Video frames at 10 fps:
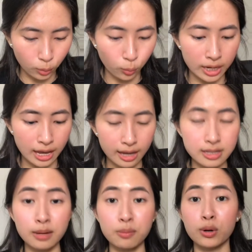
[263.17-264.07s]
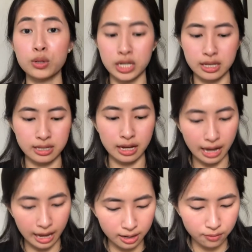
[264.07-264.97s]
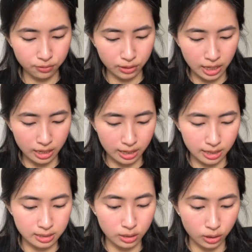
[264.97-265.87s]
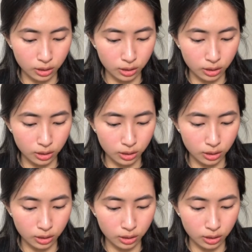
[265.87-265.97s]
when x approaches negative 3 is